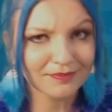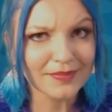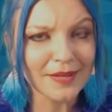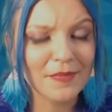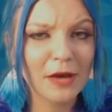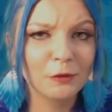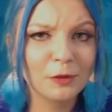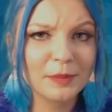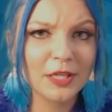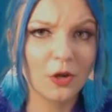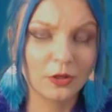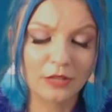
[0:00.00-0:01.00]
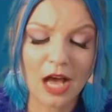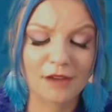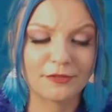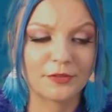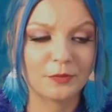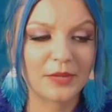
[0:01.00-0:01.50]
That will be
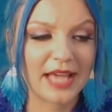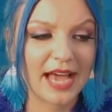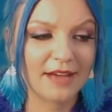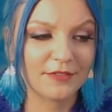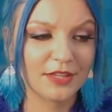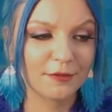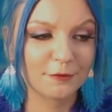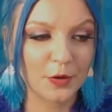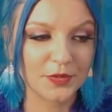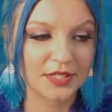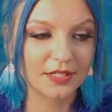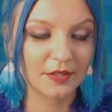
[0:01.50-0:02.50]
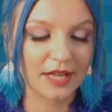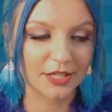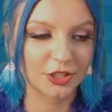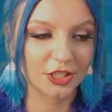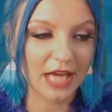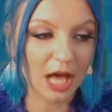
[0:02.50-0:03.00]
Olaf. We have the Frozen
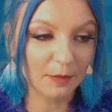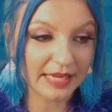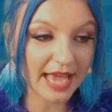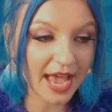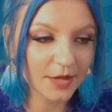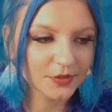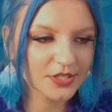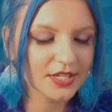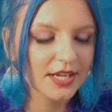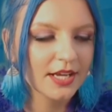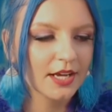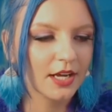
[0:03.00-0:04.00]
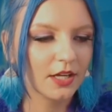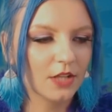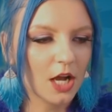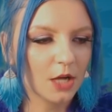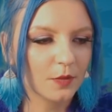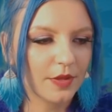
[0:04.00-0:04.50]
collection helping out,
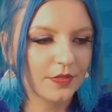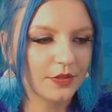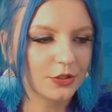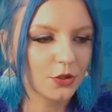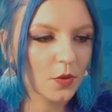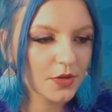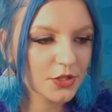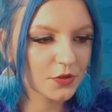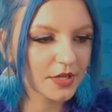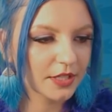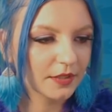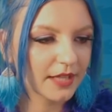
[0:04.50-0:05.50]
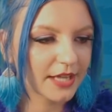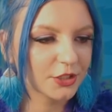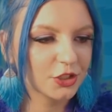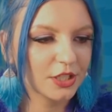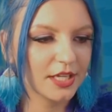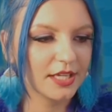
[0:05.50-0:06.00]
along with the Toy Story
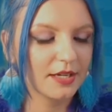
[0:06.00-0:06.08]
collection,